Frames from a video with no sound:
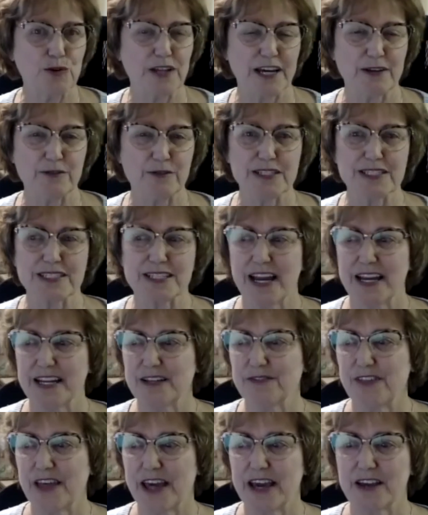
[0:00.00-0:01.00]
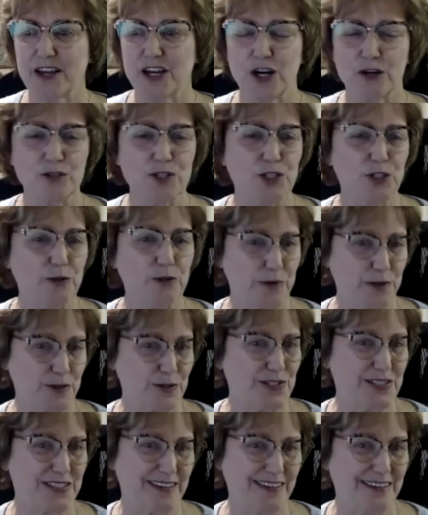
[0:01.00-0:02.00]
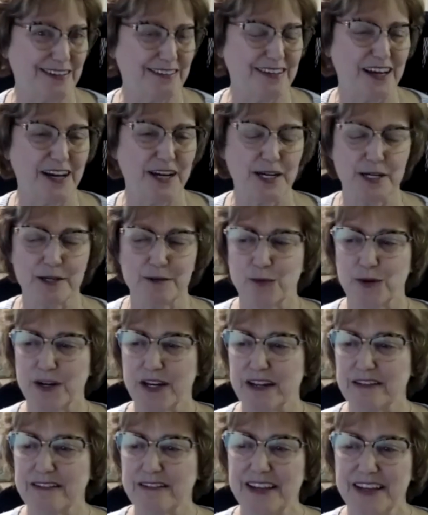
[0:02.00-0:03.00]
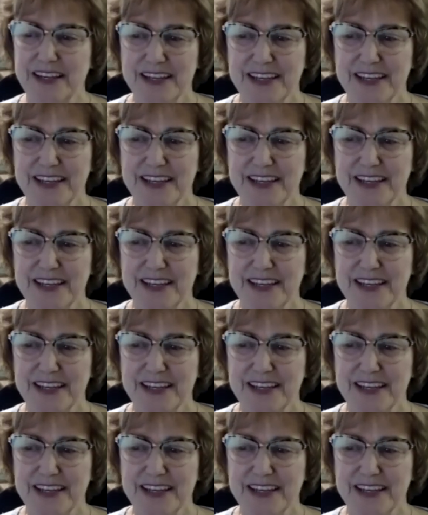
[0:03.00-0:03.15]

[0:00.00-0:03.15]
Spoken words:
I was kind of that go-to person when